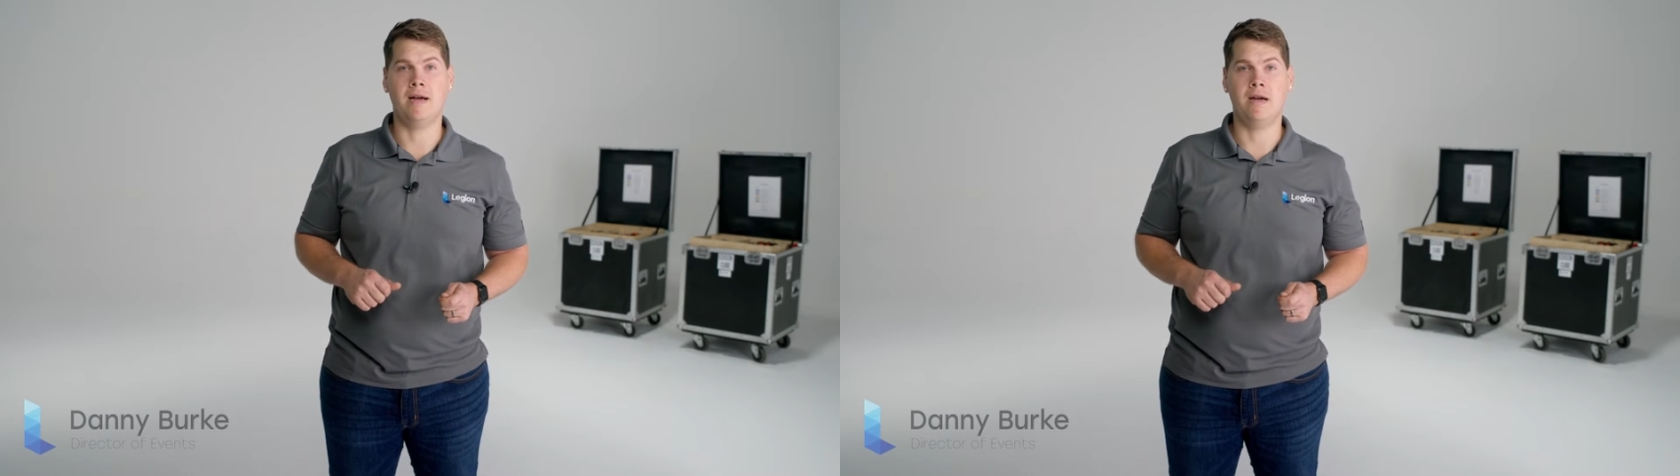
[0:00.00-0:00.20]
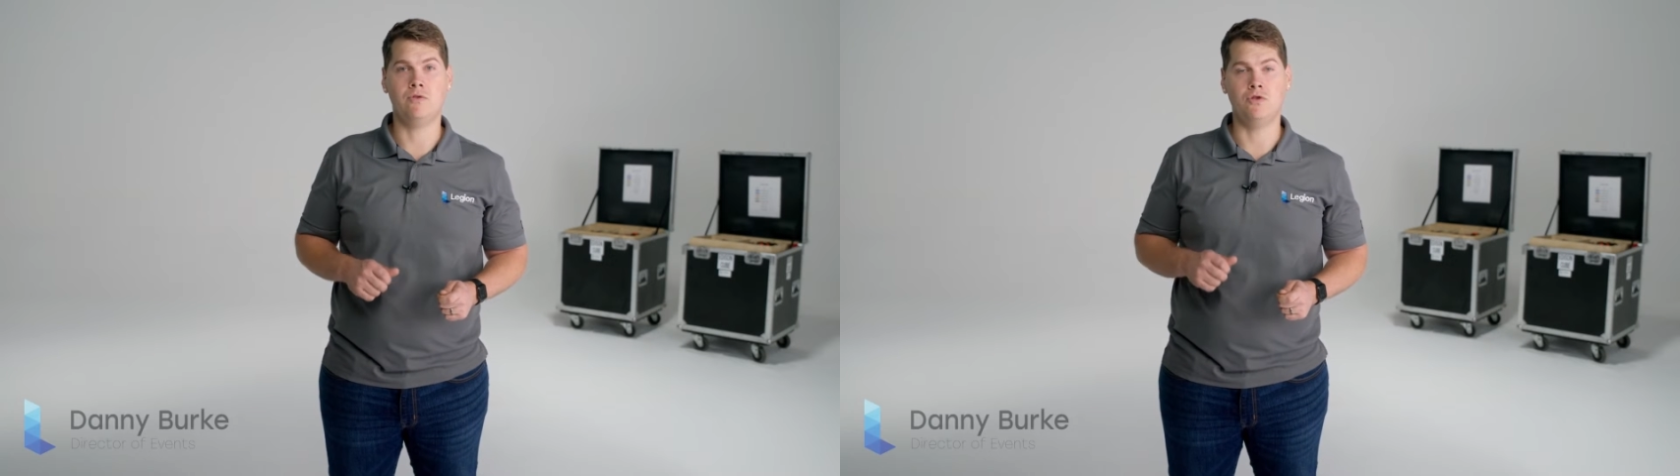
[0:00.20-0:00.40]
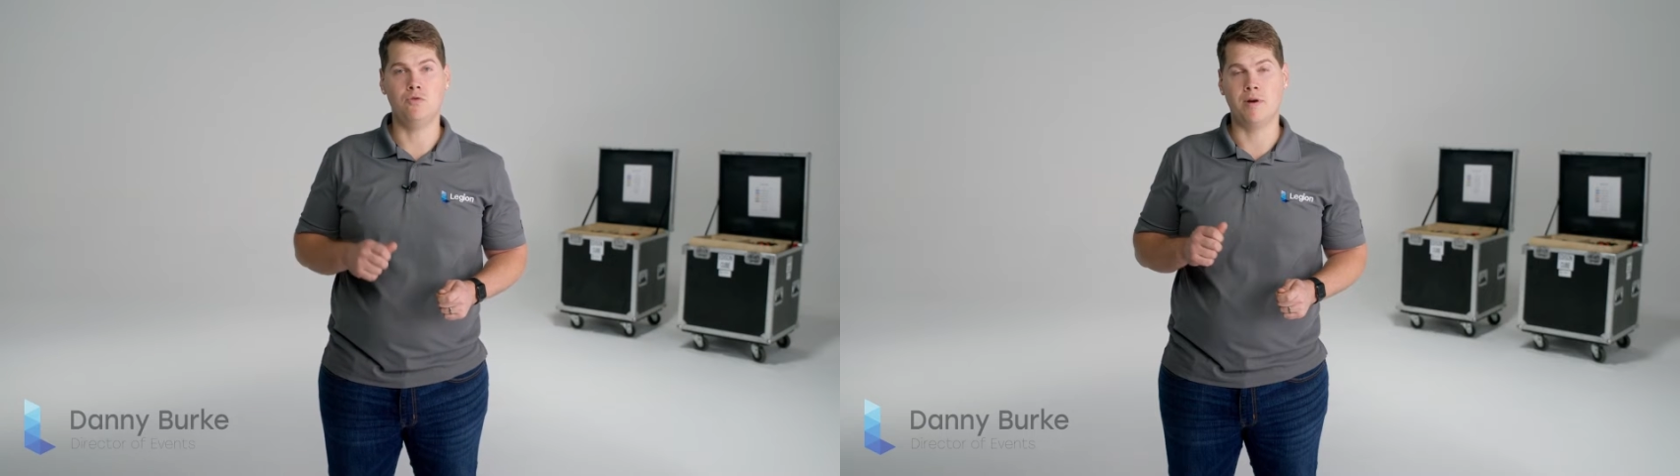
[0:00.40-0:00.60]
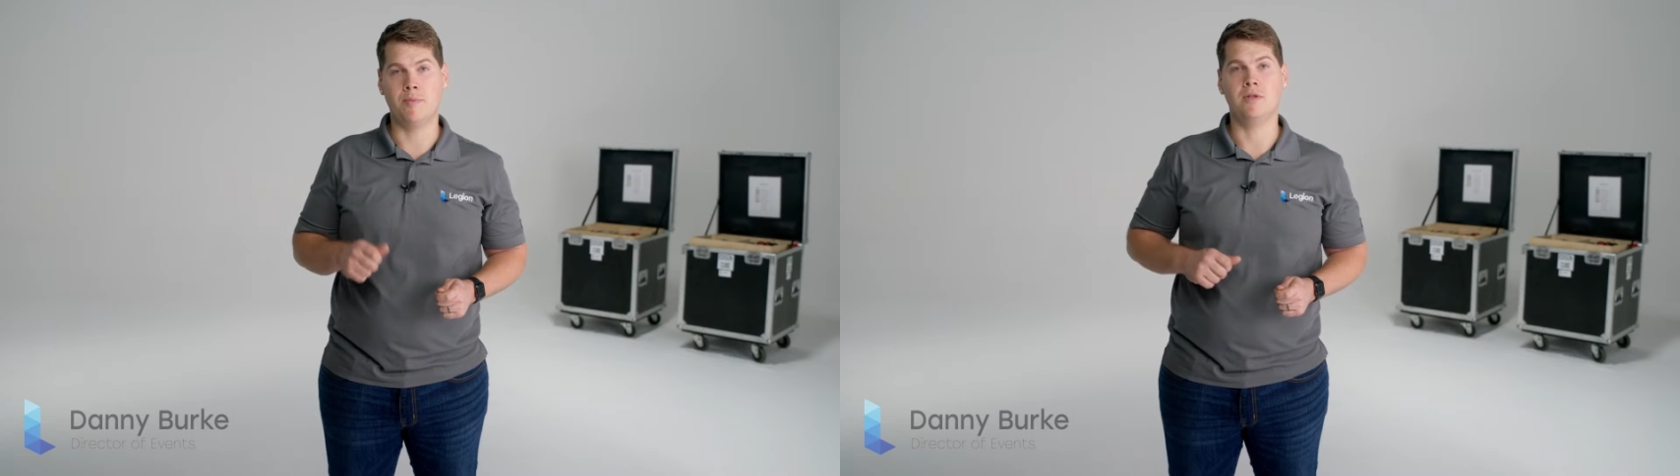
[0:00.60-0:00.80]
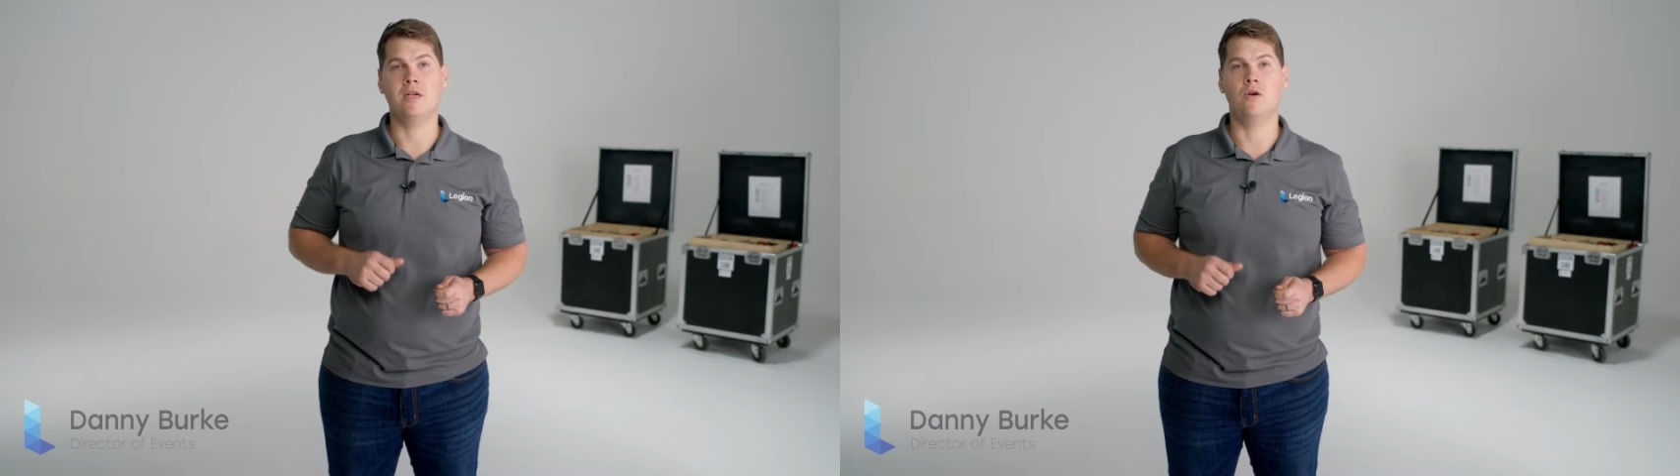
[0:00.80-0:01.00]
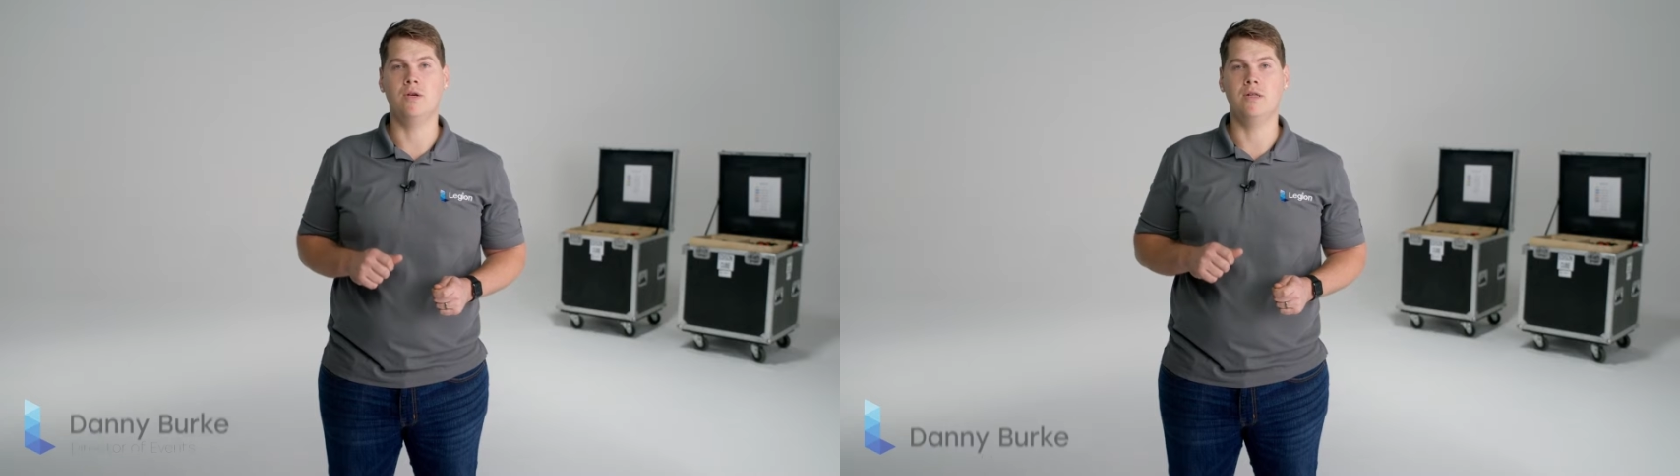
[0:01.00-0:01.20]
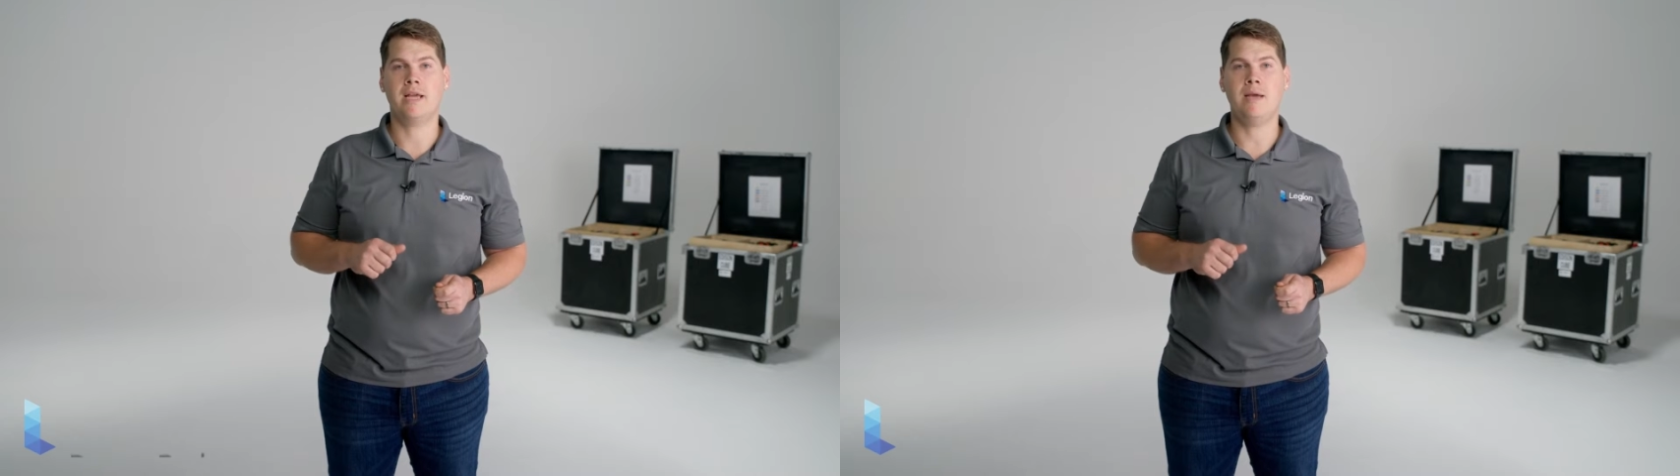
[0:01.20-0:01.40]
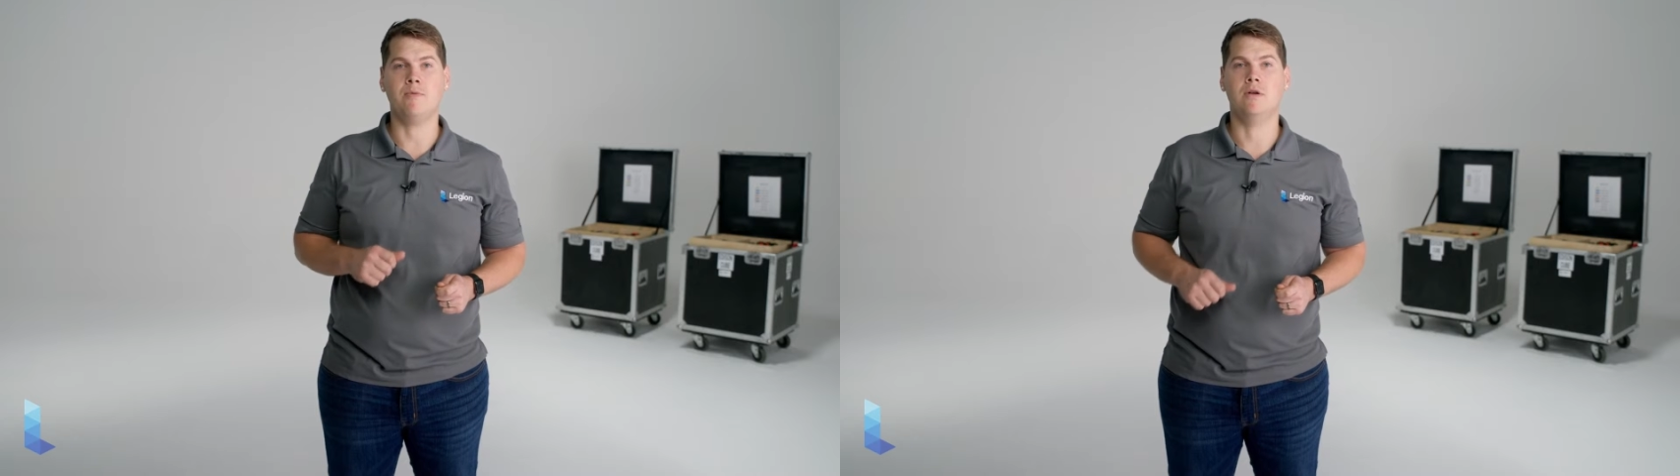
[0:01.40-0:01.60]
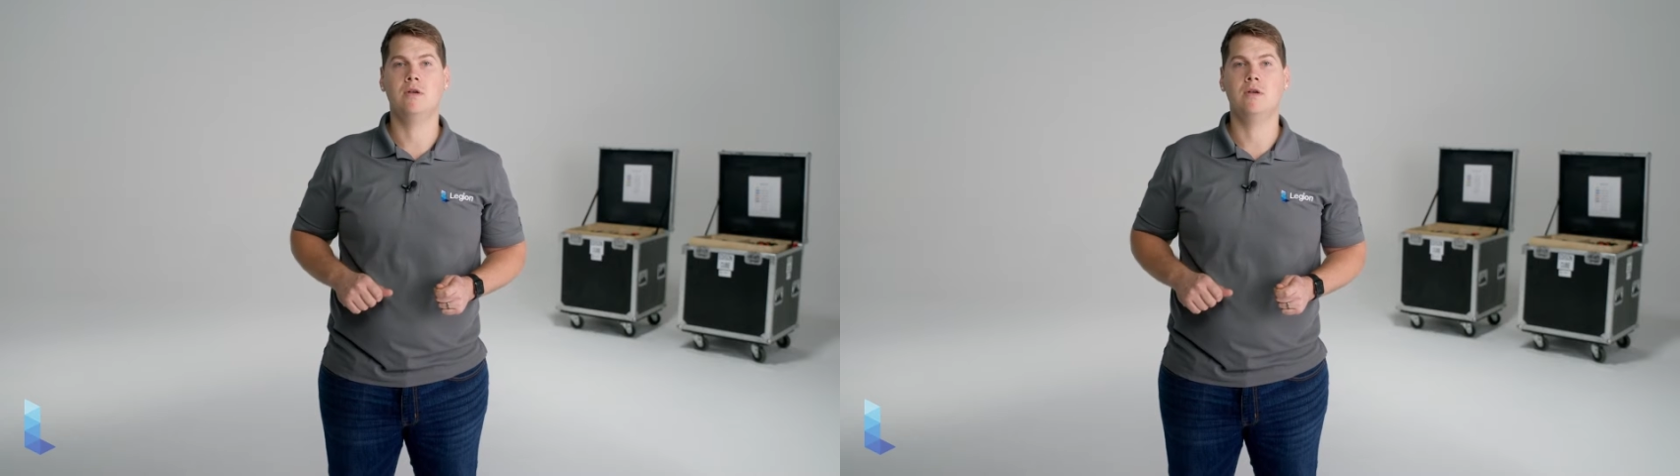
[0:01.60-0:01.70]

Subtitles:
how to properly coil a cable.